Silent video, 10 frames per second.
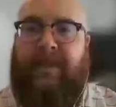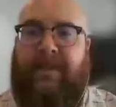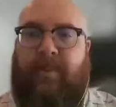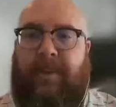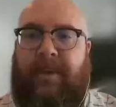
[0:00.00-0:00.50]

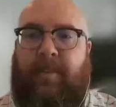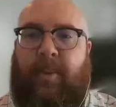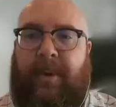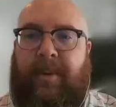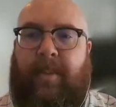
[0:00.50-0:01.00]
really good
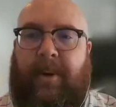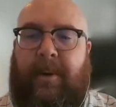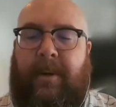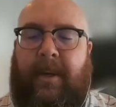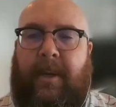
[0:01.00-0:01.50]
point,
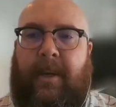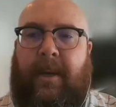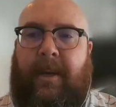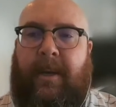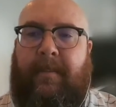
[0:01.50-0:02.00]
Bert.
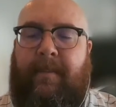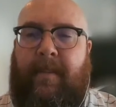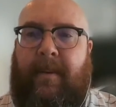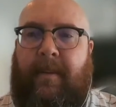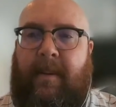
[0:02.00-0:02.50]

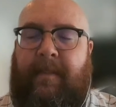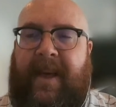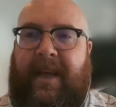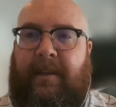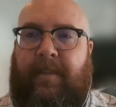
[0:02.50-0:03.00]
Back
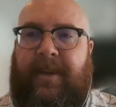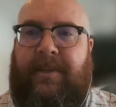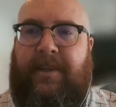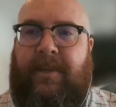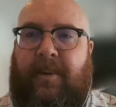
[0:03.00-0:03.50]
a little bit
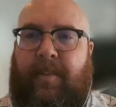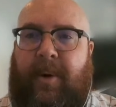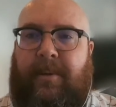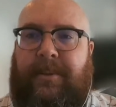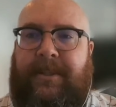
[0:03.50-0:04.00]
to your
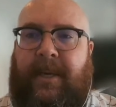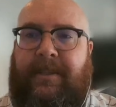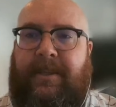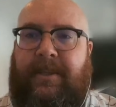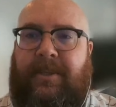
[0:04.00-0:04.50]
particle size
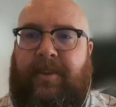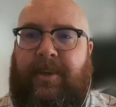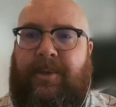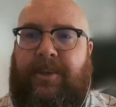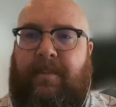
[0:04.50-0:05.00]

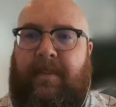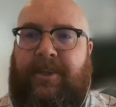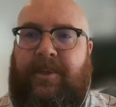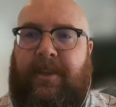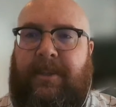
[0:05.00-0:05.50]
distribution
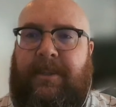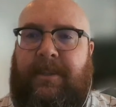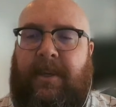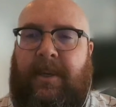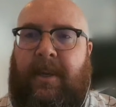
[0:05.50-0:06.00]
measurements.
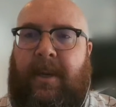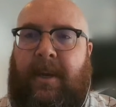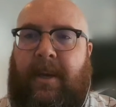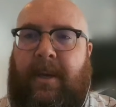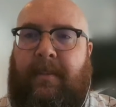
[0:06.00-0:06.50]

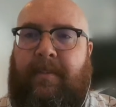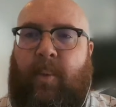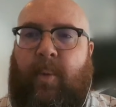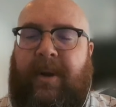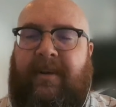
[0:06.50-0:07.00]

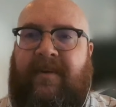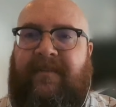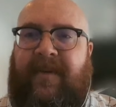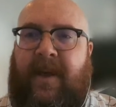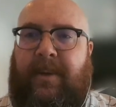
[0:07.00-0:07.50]
What have you
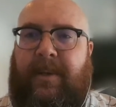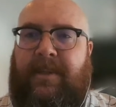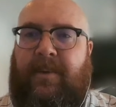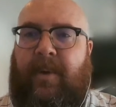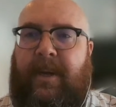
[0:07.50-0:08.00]
found is
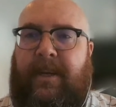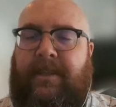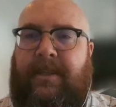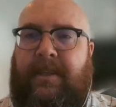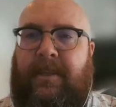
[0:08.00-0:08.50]
the
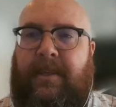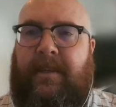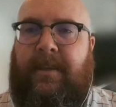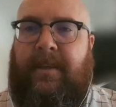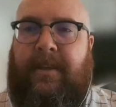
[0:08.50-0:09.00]
right,
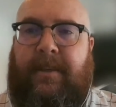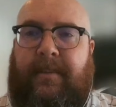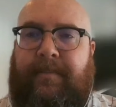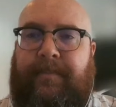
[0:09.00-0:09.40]
how